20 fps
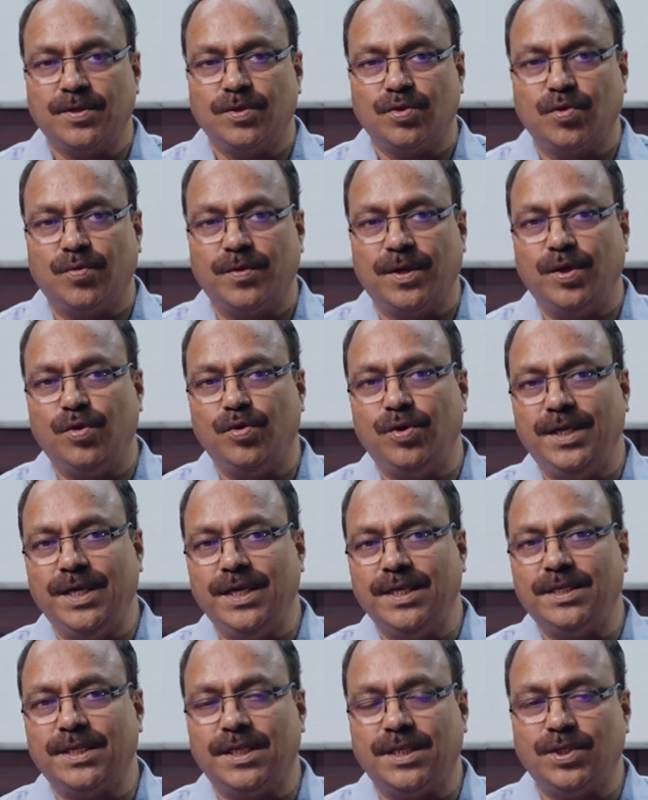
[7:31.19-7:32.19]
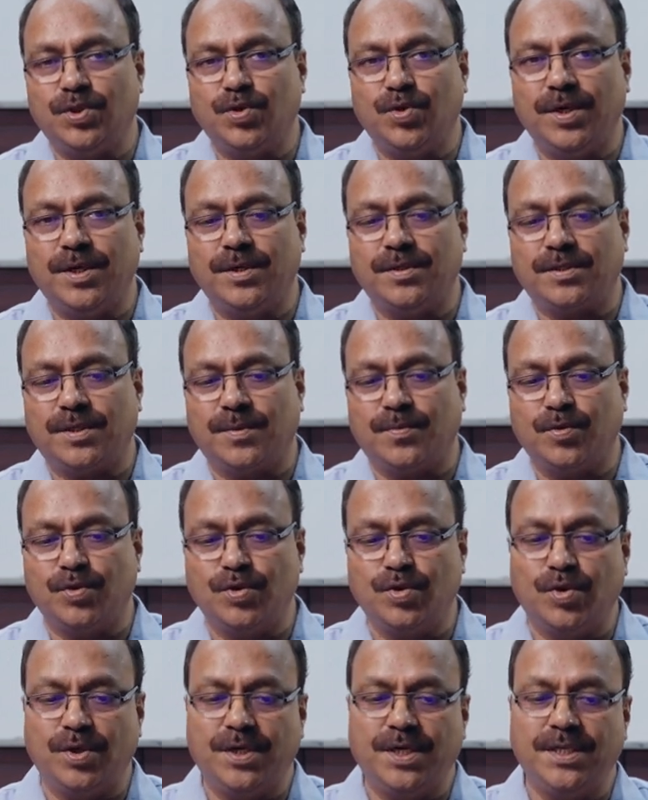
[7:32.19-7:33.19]
So when you teach a student,
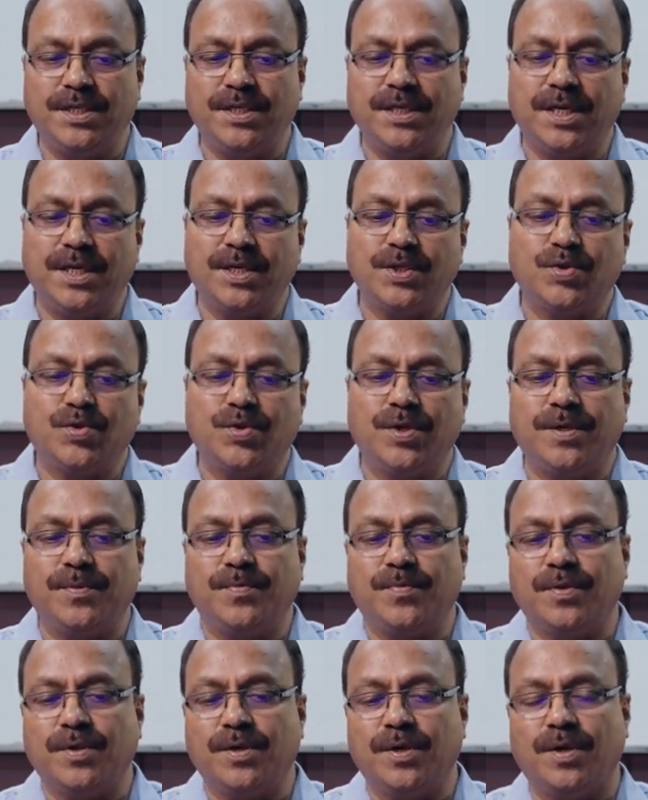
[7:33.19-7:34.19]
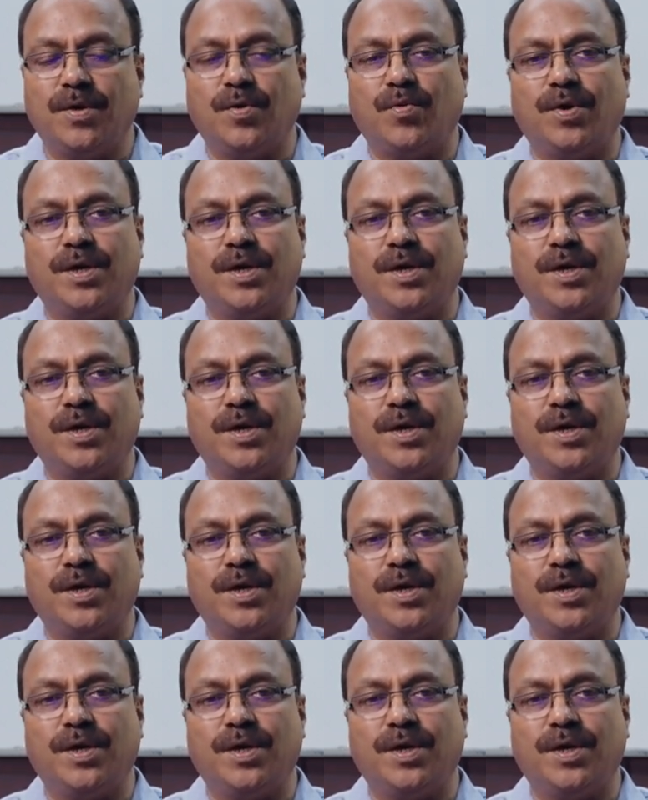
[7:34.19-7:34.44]
suppose you are teaching a student uh,